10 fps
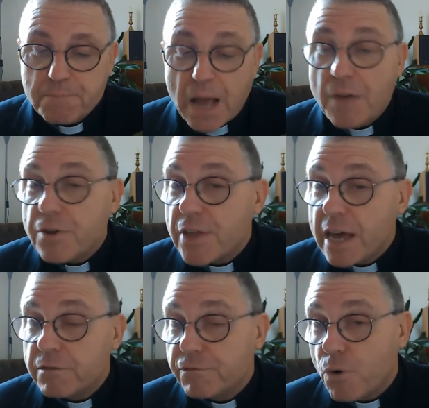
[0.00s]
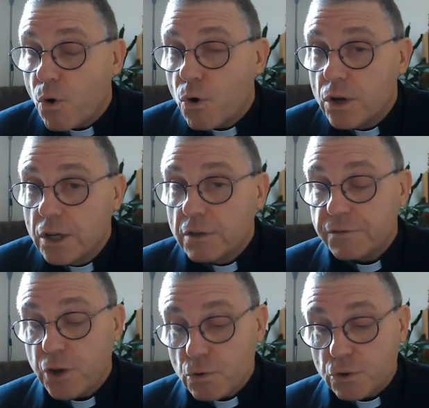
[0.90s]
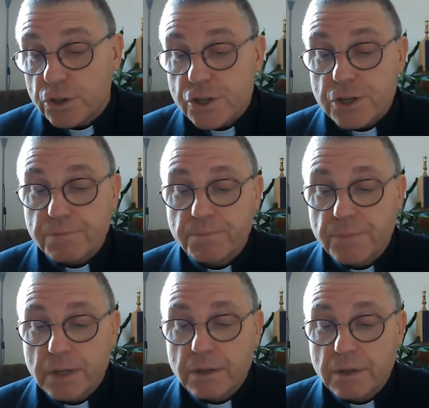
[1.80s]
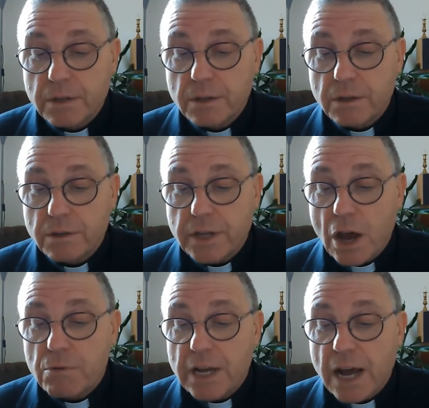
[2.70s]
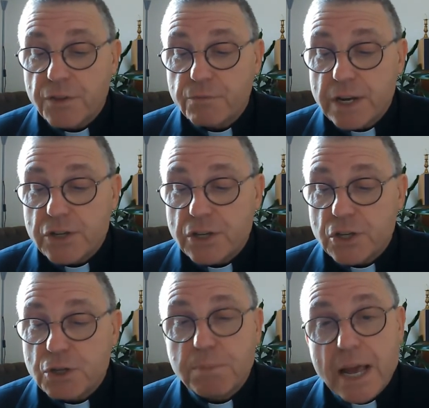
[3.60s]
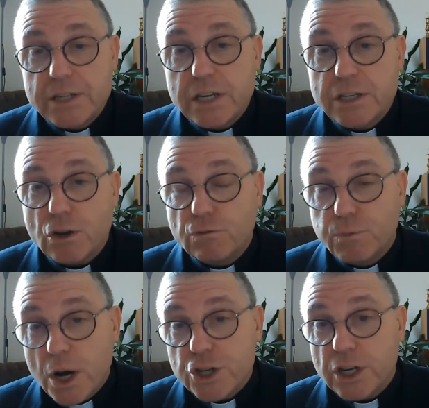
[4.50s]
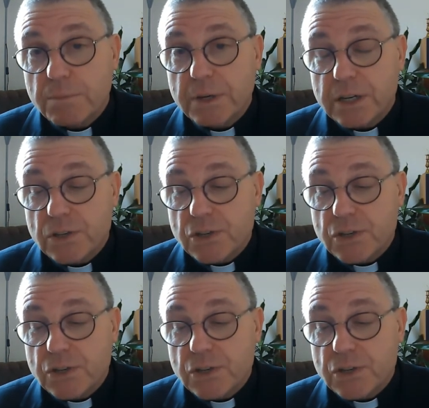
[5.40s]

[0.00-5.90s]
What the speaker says: Other than for funerals, the only other reasons places of worship can